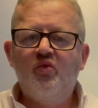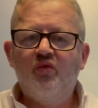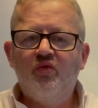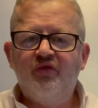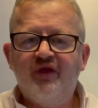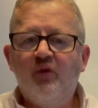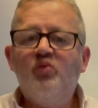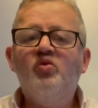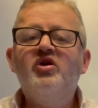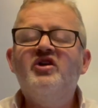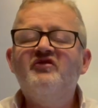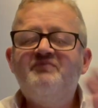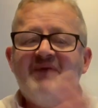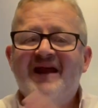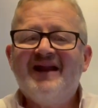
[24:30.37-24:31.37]
that would
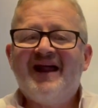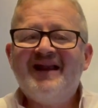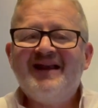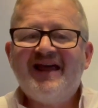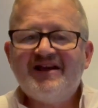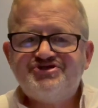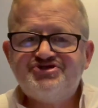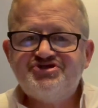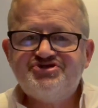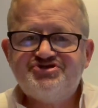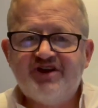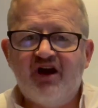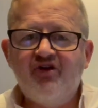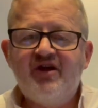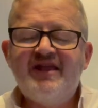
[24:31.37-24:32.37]
have been
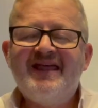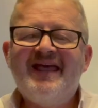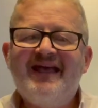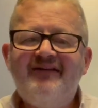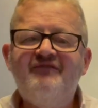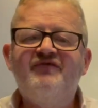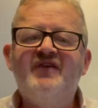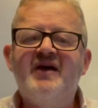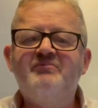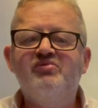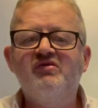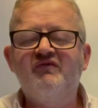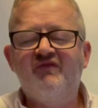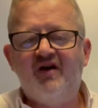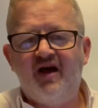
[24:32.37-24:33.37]
unnecessary if they'd
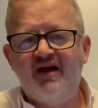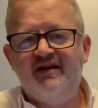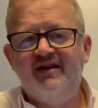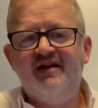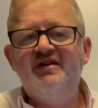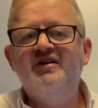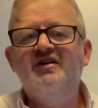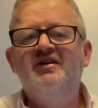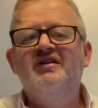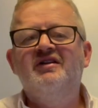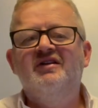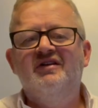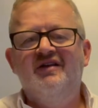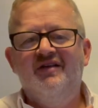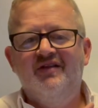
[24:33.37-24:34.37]
provided
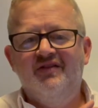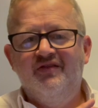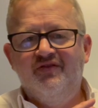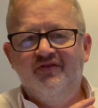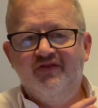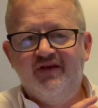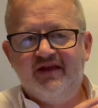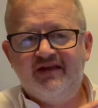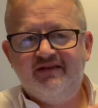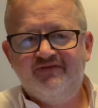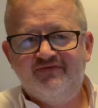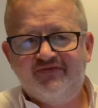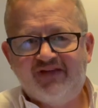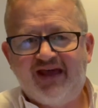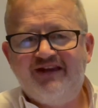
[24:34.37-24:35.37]
the
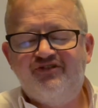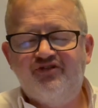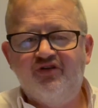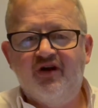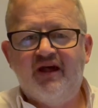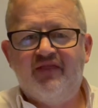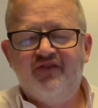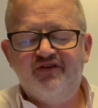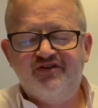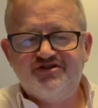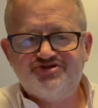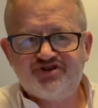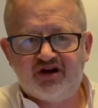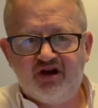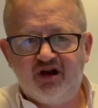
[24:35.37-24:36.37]
data and the
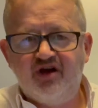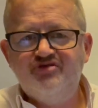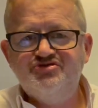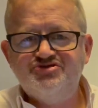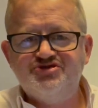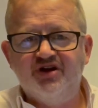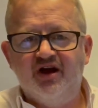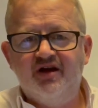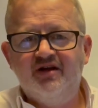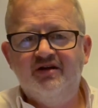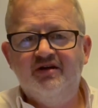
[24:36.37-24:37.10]
disclosure